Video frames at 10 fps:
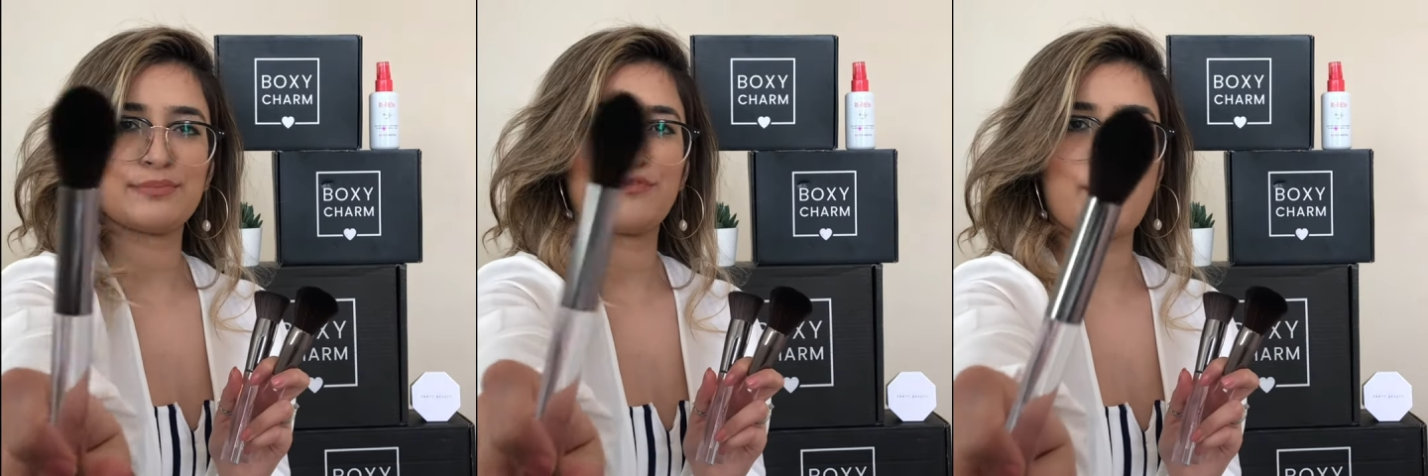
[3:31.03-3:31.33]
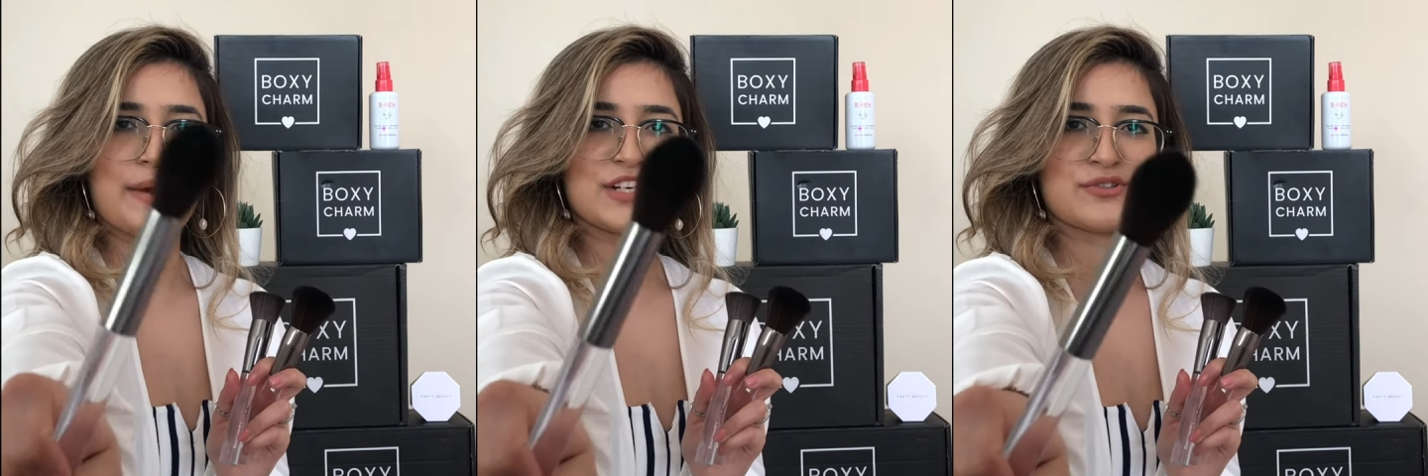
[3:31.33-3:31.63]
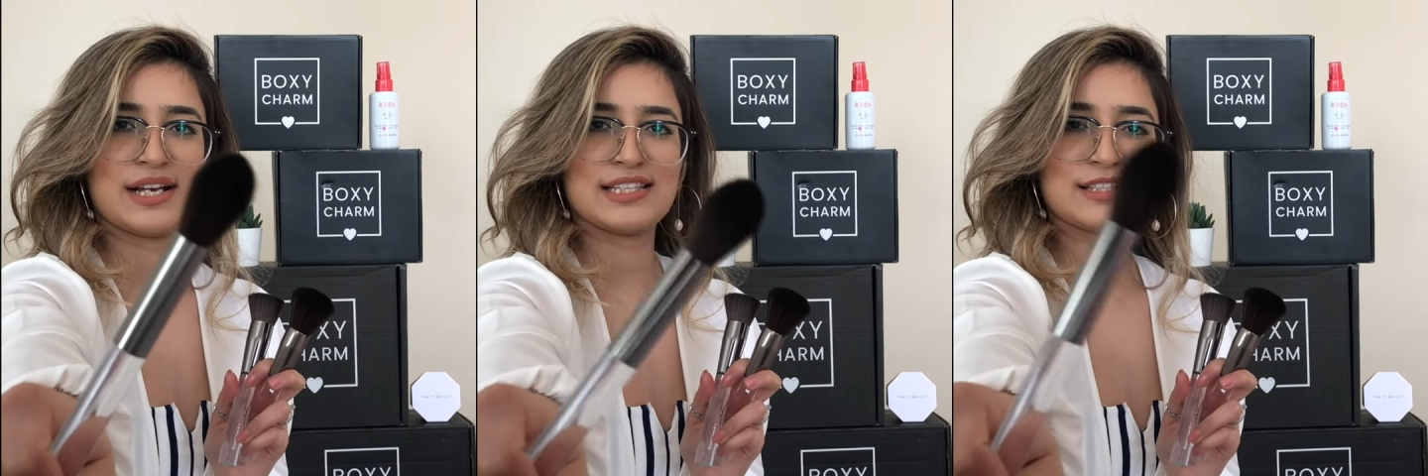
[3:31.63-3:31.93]
for my
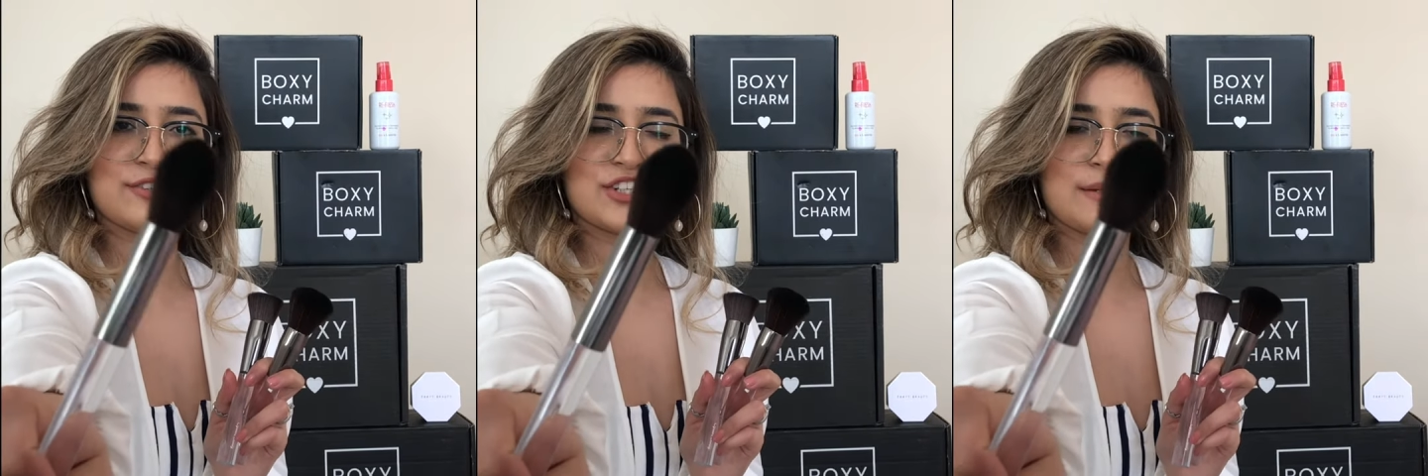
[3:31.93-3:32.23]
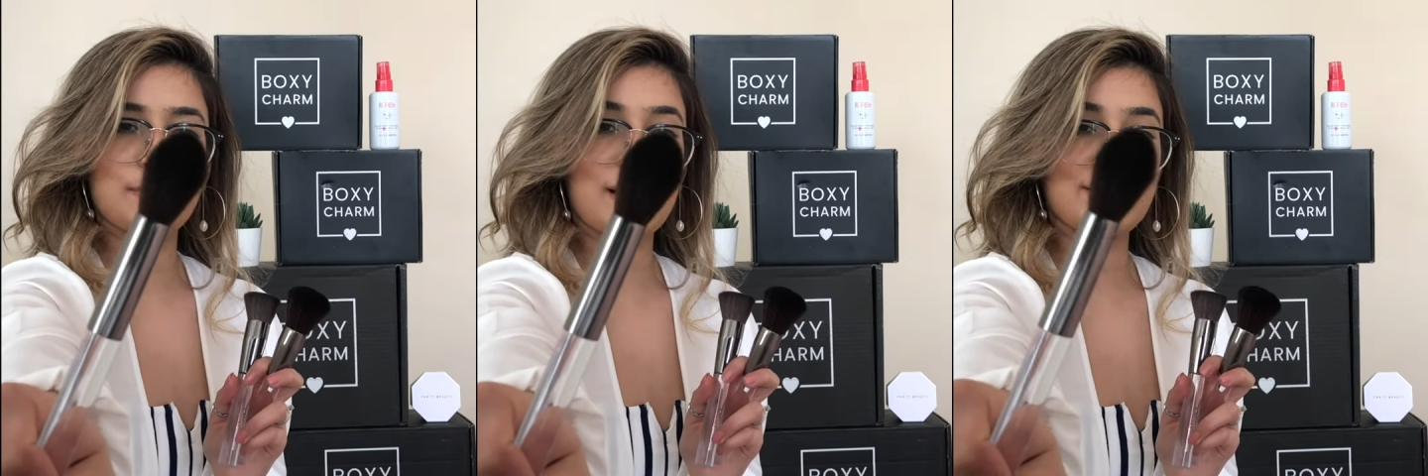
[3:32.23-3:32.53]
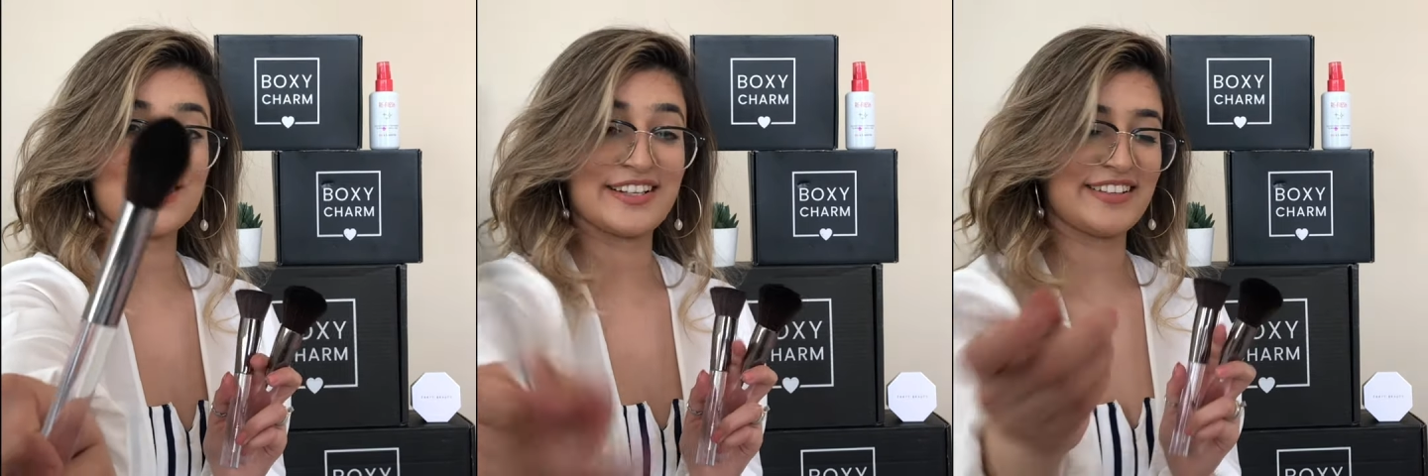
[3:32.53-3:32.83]
translucent
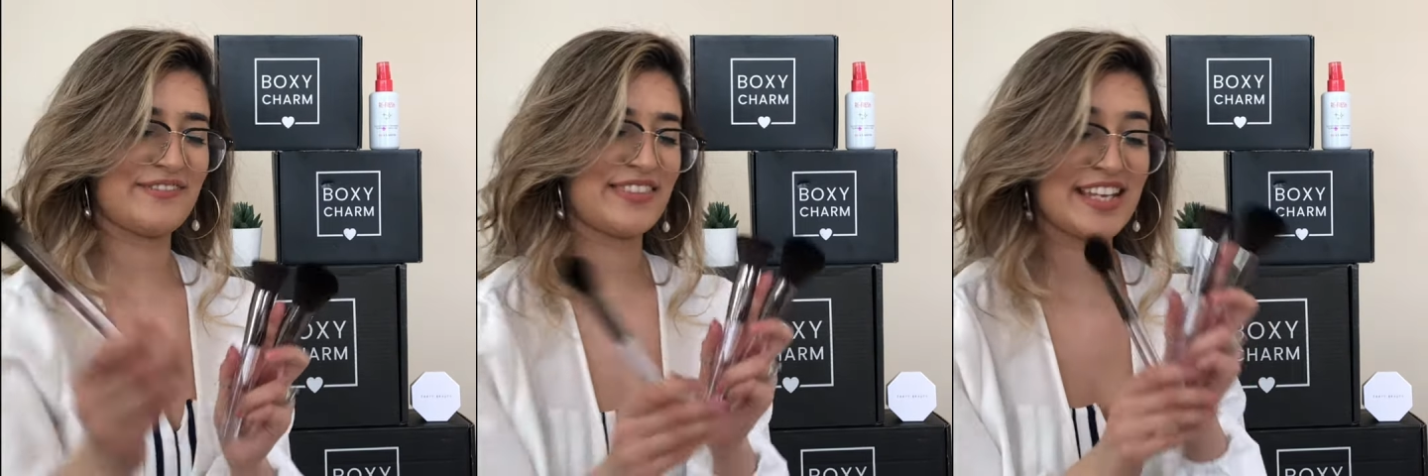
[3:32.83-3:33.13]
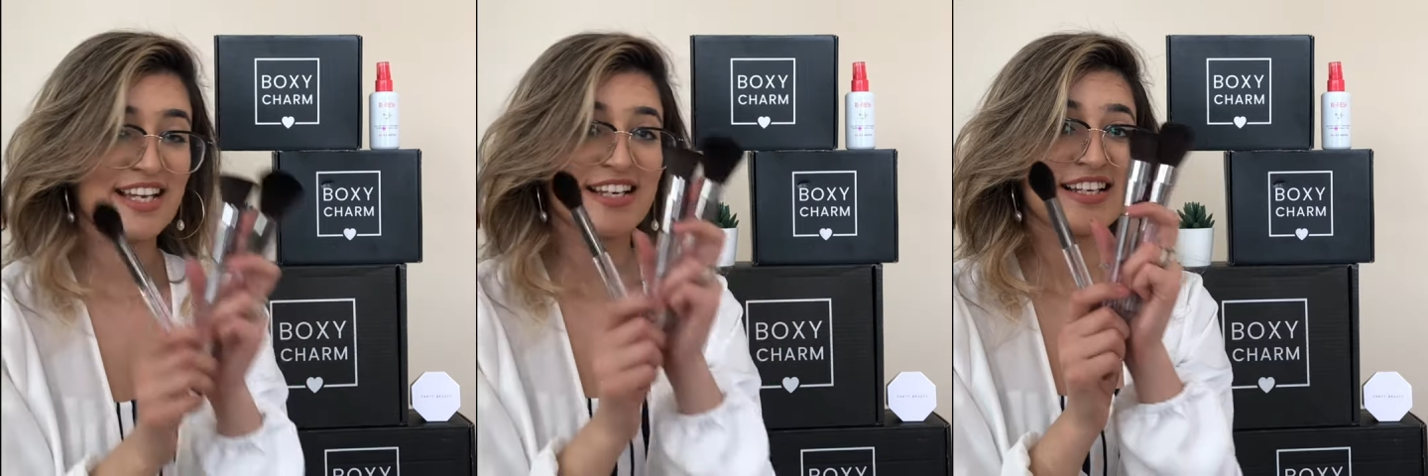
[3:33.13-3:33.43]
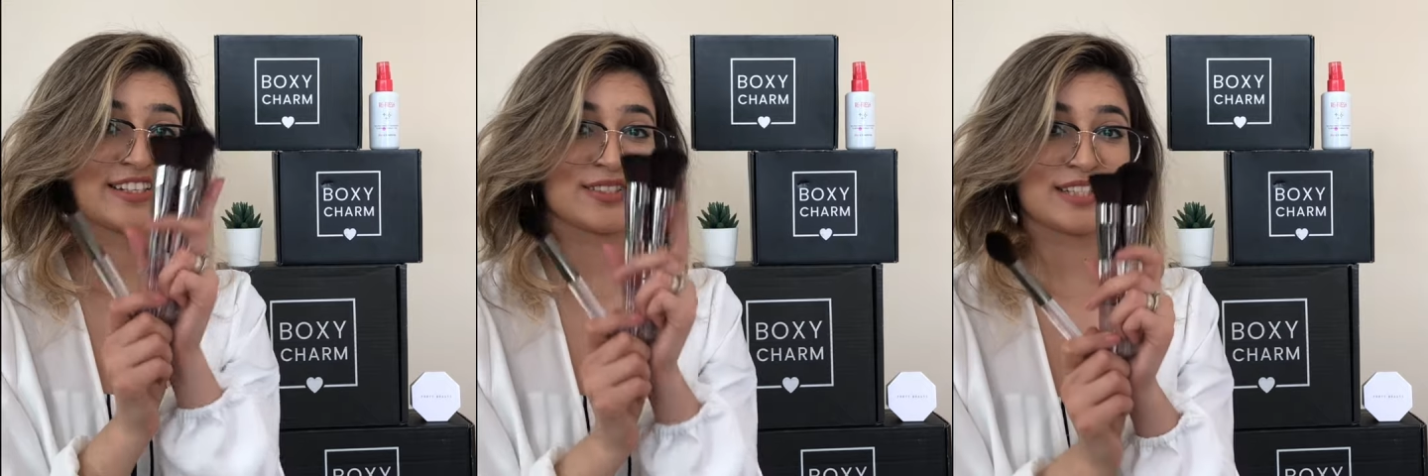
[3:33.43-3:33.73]
powder.
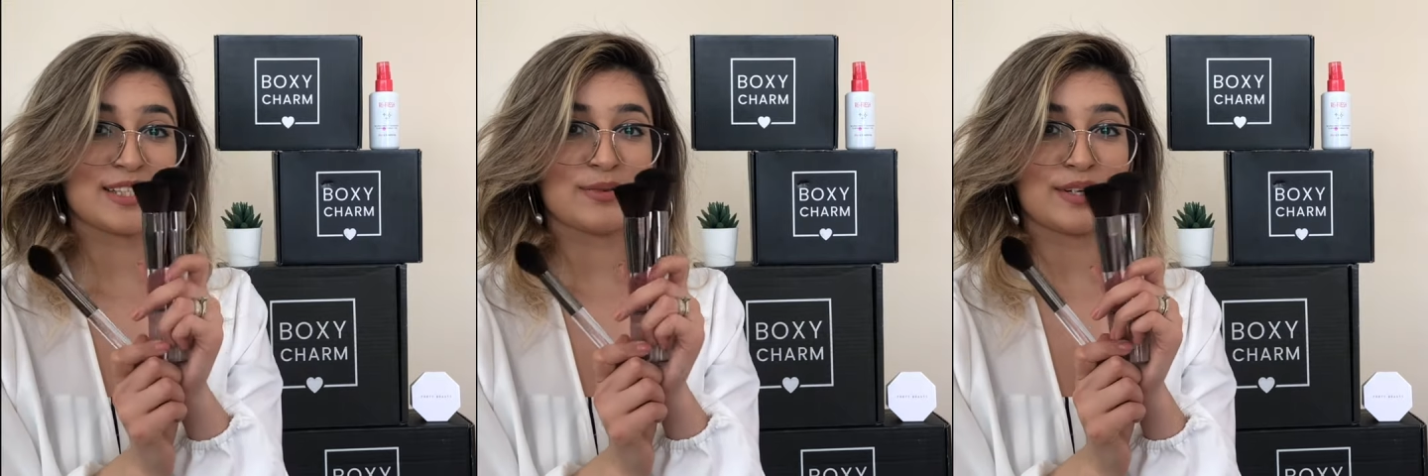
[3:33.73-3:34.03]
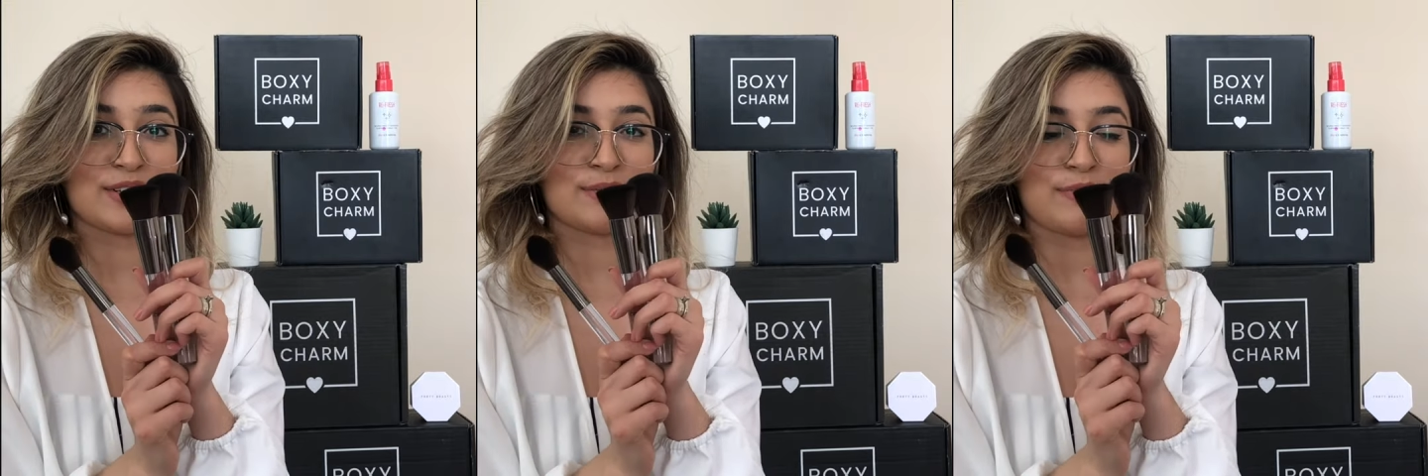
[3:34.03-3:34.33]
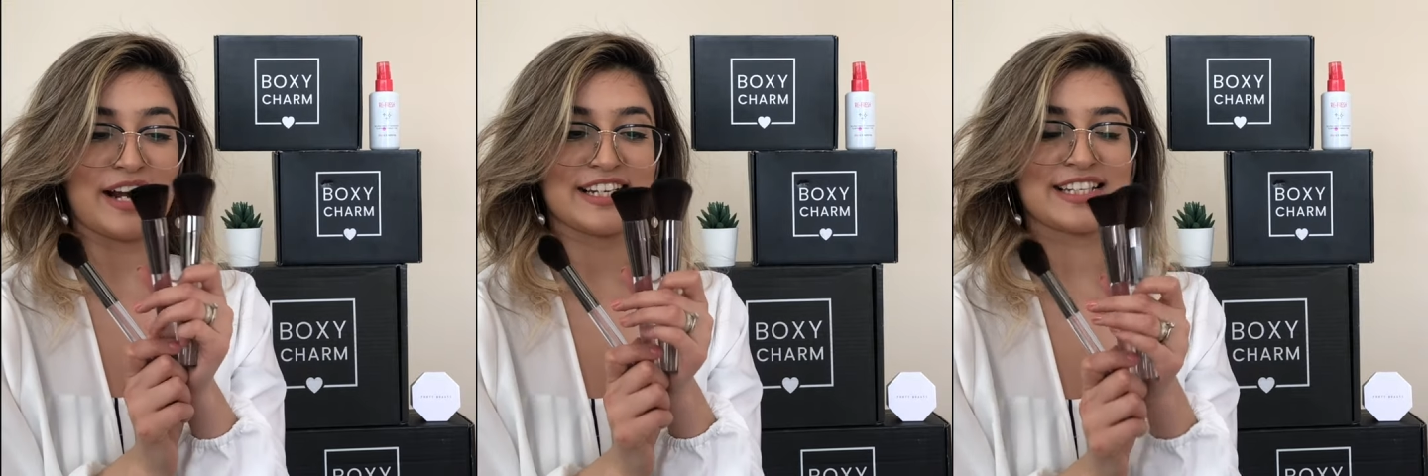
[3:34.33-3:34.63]
So these one are the
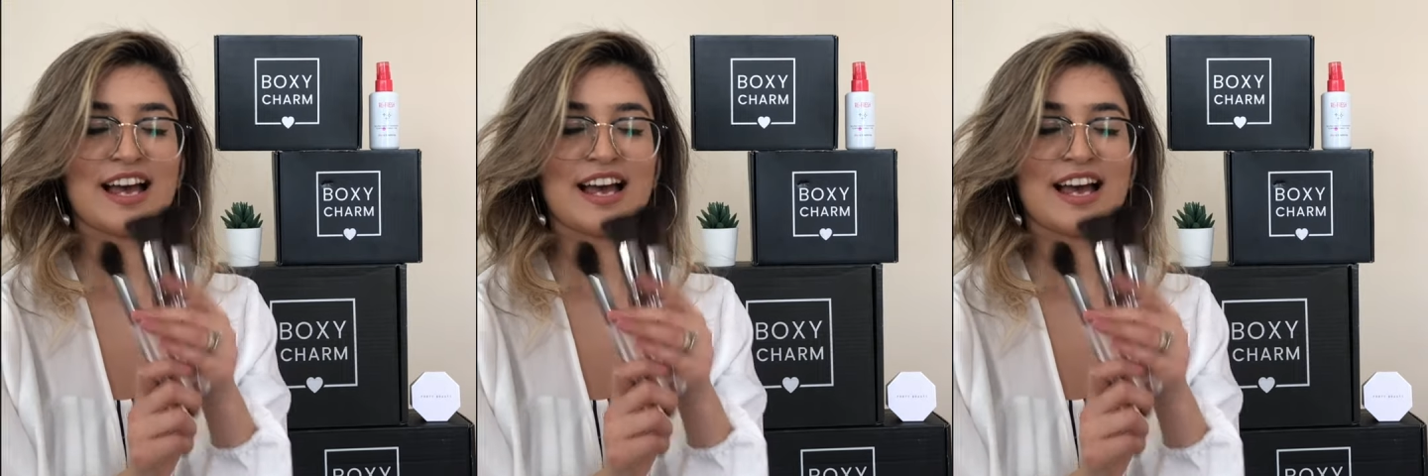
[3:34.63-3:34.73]
brush.